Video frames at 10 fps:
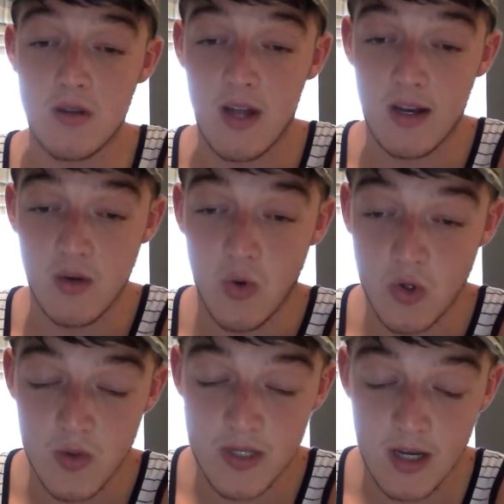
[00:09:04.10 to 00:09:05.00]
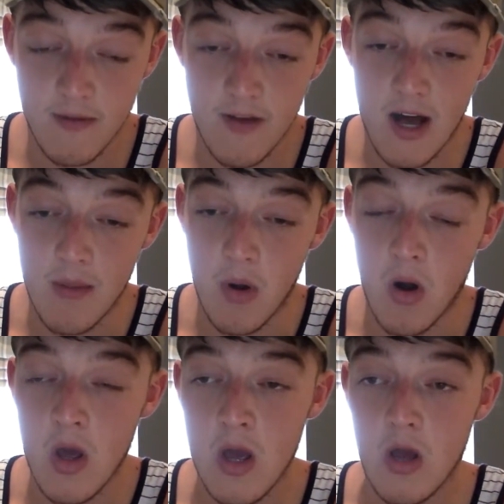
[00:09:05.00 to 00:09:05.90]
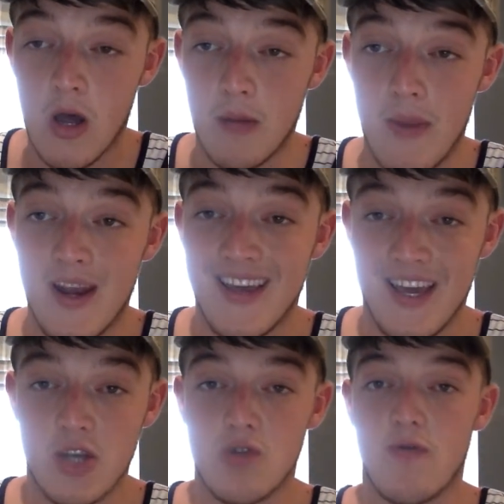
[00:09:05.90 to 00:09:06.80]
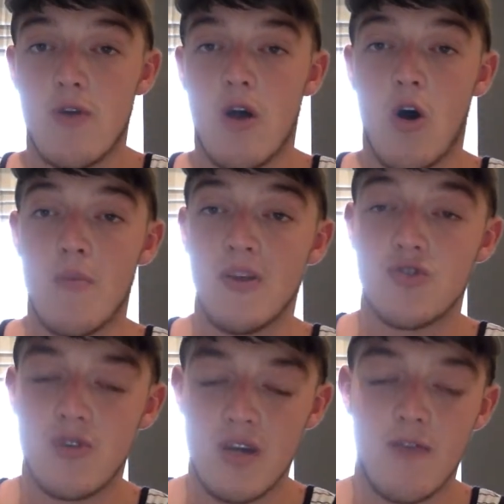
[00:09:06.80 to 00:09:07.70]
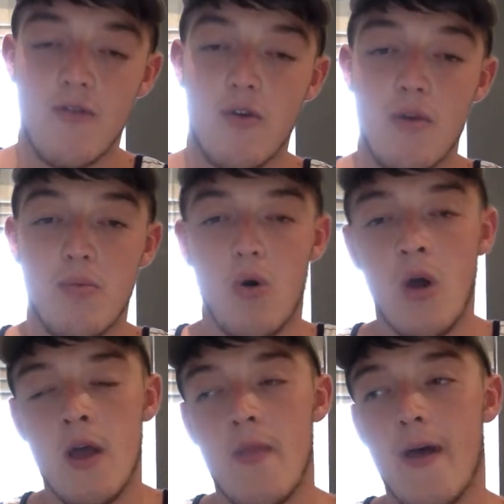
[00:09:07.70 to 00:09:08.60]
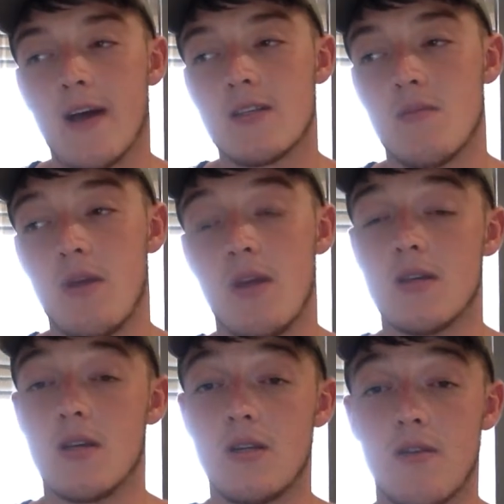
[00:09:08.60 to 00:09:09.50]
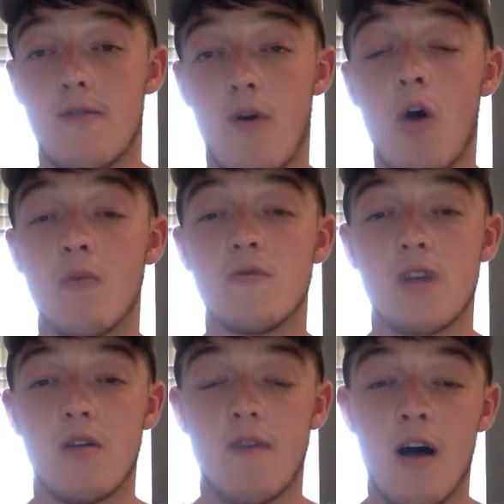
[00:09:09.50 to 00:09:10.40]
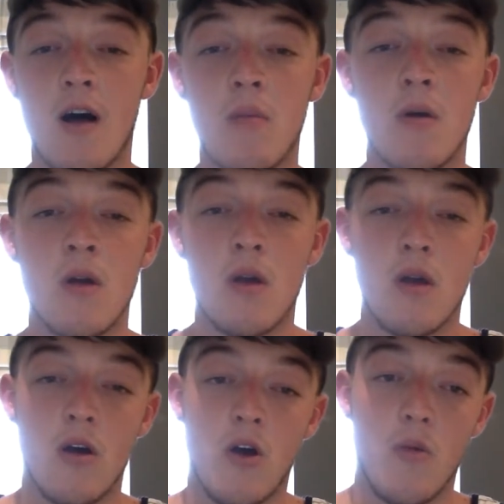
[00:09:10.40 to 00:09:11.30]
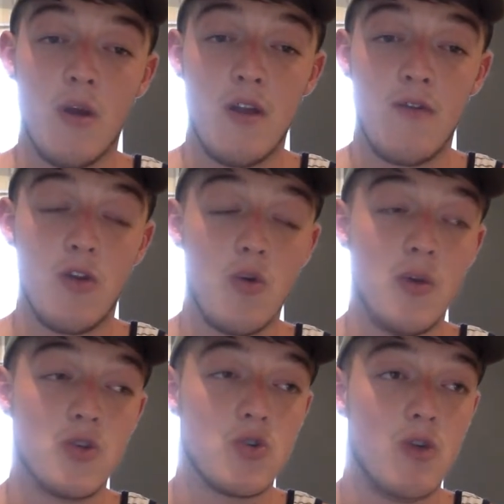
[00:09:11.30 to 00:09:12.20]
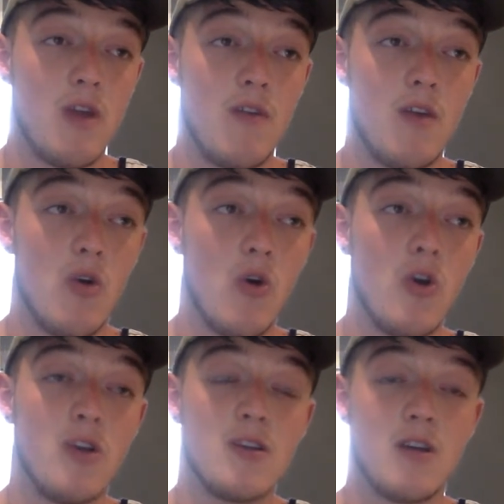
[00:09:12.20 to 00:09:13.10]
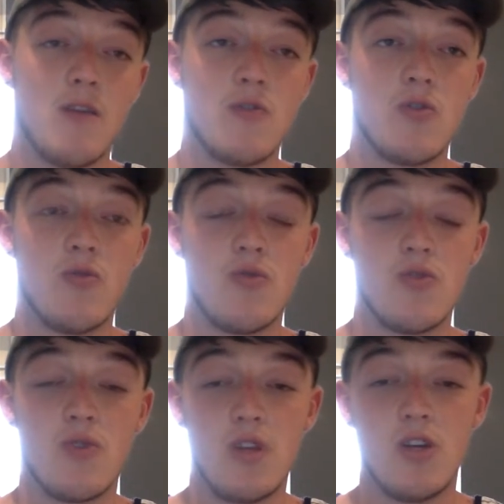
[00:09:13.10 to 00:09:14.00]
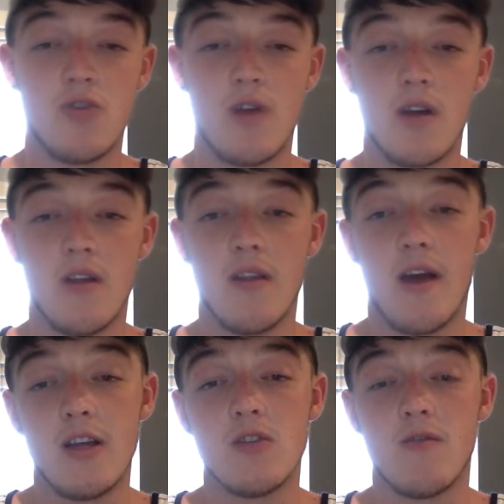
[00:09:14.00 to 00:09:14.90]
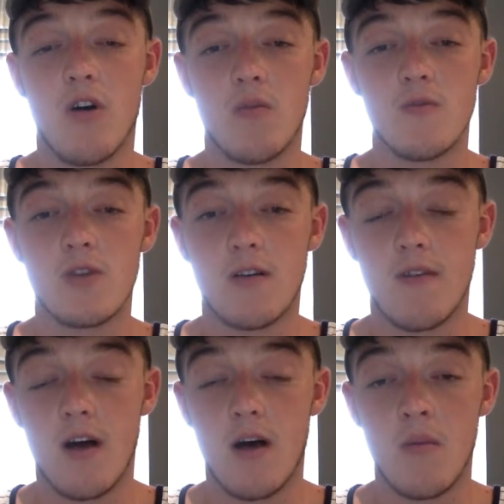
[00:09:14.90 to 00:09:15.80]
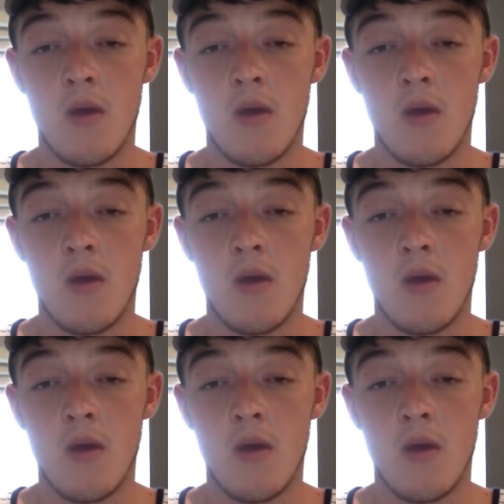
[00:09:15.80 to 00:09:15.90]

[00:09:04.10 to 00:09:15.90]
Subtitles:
diagnosed with self-harm or had medication for it or been treated for it, but that to me is a form of self-harm. And if you're hurting yourself to release your anger, then that is a form of self-harm.